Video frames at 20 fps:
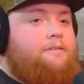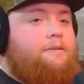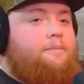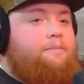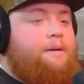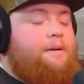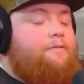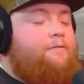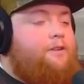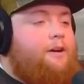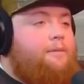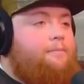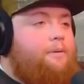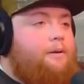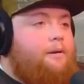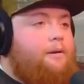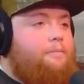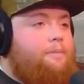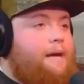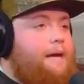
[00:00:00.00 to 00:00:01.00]
beef up
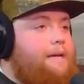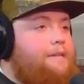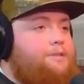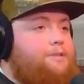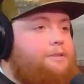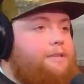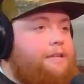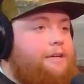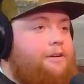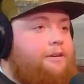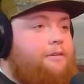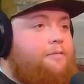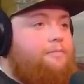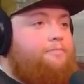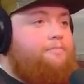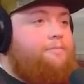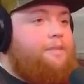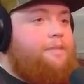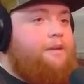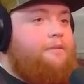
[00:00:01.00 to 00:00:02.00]
our pantry, or
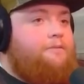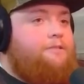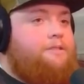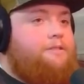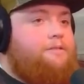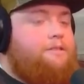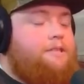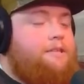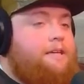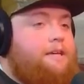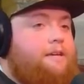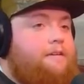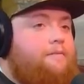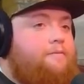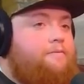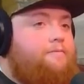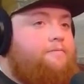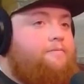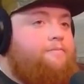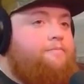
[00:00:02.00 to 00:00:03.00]

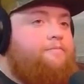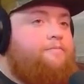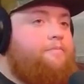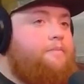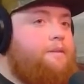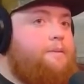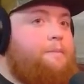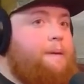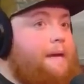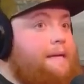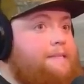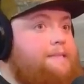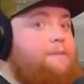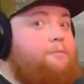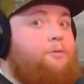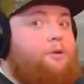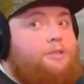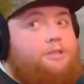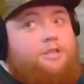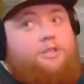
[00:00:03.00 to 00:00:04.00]
to pay
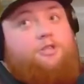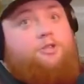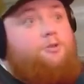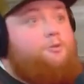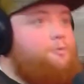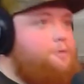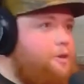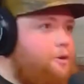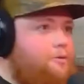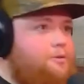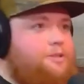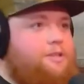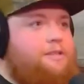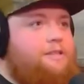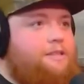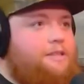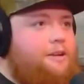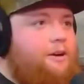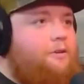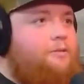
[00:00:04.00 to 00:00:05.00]
someone to do those
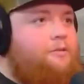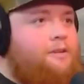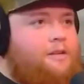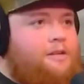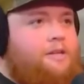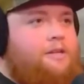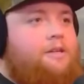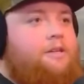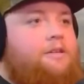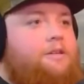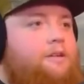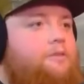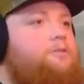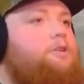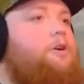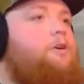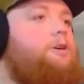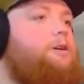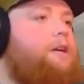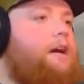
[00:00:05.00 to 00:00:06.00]

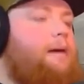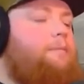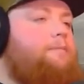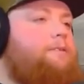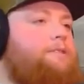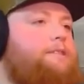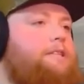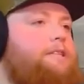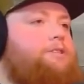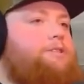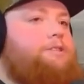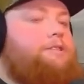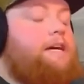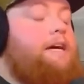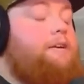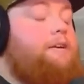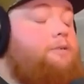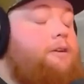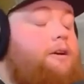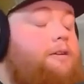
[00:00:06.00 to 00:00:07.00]
hard conversations?
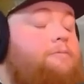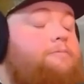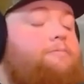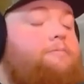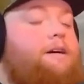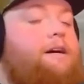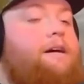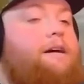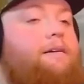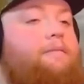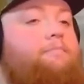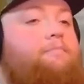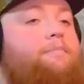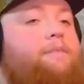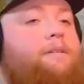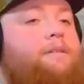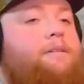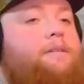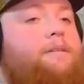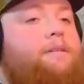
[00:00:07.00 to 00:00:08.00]
I don't know.
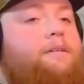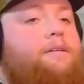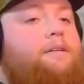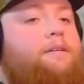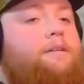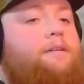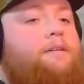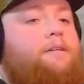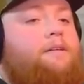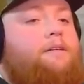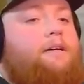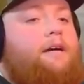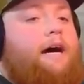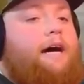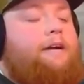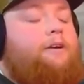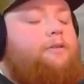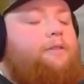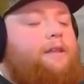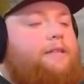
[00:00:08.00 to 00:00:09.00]

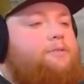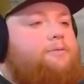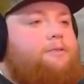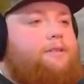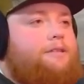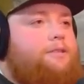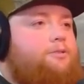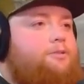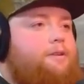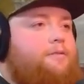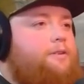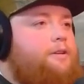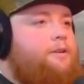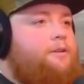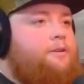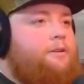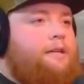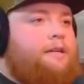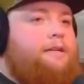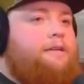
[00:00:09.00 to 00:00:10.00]
I know that's really
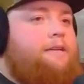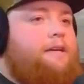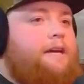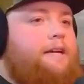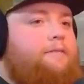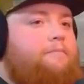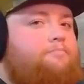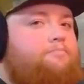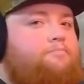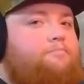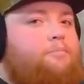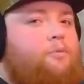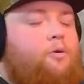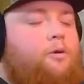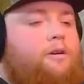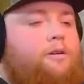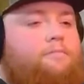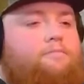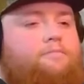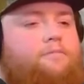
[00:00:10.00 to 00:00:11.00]
trivial and
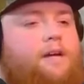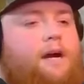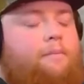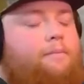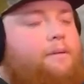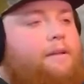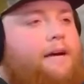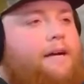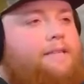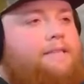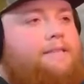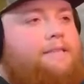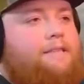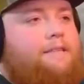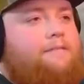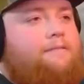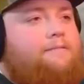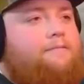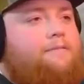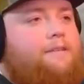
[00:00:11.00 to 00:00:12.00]
more complex
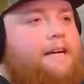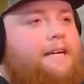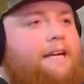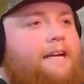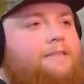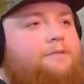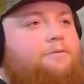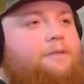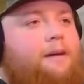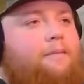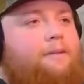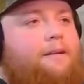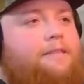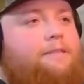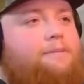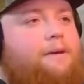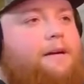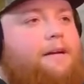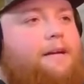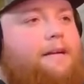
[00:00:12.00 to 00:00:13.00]
than I guess when I'm
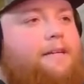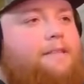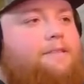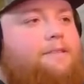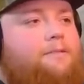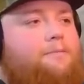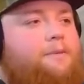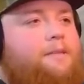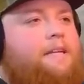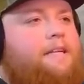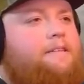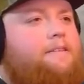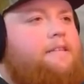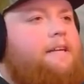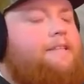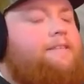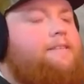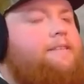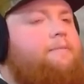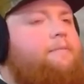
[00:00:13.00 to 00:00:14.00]
explaining it to, but
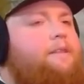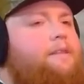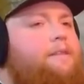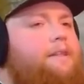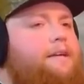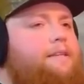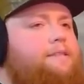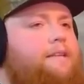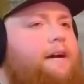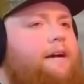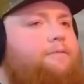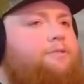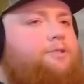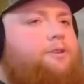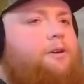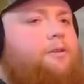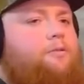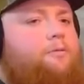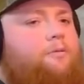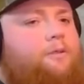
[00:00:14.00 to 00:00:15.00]
that's some of the things I have
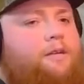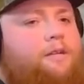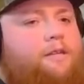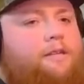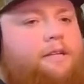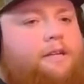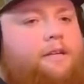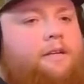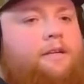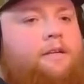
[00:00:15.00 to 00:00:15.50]
struggled with, and